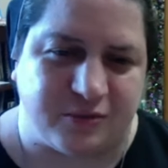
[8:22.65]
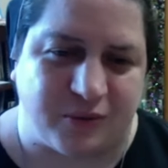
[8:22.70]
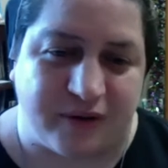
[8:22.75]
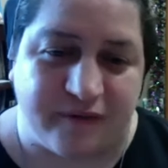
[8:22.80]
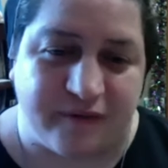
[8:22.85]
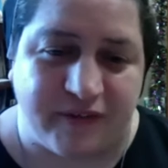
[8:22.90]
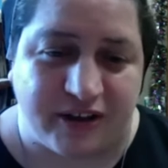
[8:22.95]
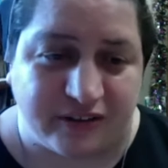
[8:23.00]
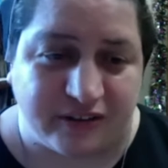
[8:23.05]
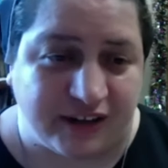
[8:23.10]

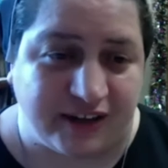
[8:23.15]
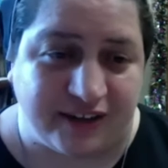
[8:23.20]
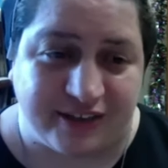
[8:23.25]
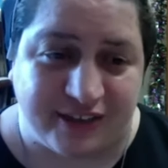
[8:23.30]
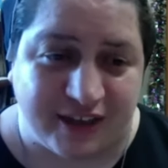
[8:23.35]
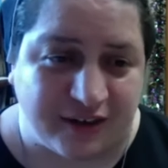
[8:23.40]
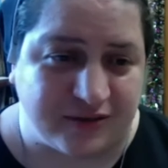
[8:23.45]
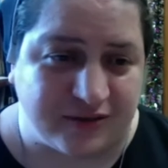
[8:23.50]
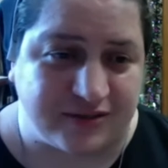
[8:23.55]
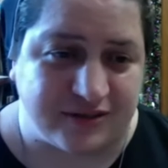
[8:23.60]
what felt like
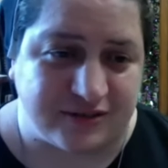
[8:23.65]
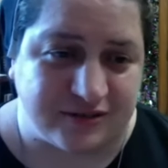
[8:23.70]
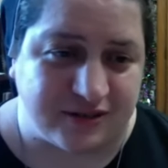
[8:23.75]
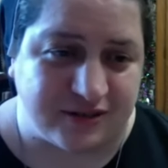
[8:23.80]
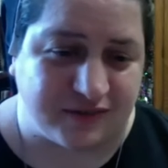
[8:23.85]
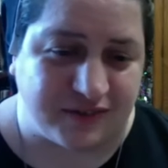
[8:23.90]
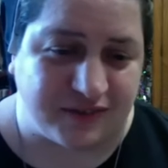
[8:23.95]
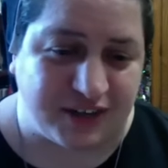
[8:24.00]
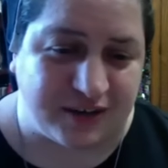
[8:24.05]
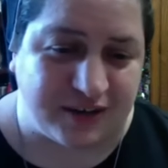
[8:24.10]
thousands
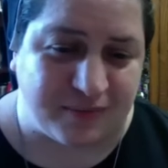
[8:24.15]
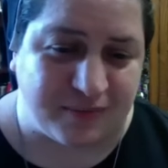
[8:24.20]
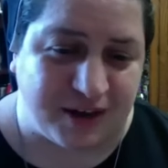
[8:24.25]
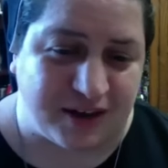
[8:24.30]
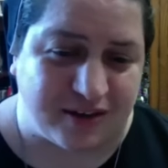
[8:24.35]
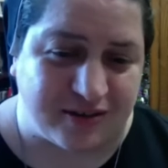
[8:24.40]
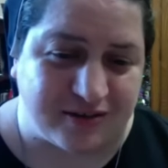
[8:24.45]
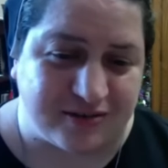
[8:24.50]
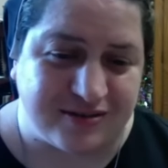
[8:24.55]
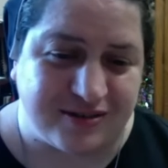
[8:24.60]
of
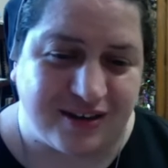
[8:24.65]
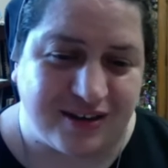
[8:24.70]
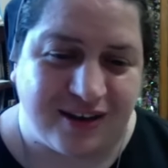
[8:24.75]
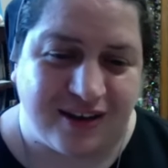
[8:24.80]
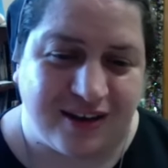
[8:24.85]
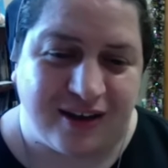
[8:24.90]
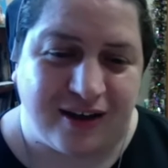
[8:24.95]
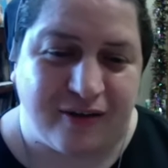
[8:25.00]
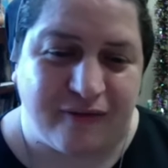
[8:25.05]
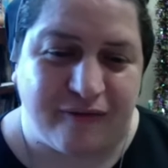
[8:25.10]
emails
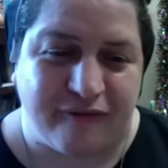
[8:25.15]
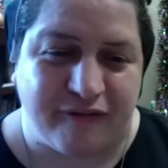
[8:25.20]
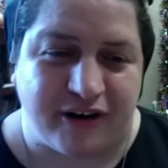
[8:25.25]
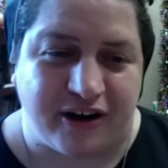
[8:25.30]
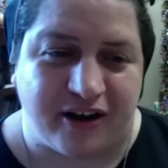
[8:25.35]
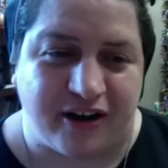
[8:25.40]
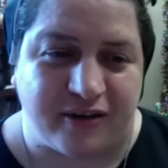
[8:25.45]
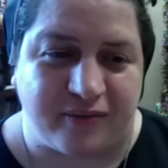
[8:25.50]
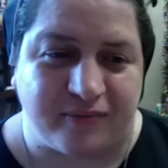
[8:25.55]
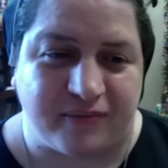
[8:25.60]

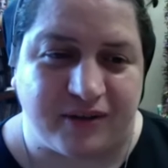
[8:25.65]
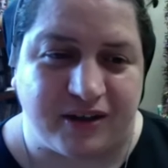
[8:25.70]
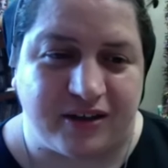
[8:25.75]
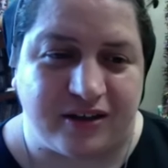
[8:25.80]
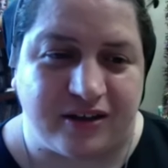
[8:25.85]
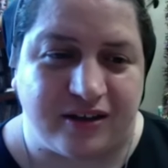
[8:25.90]
from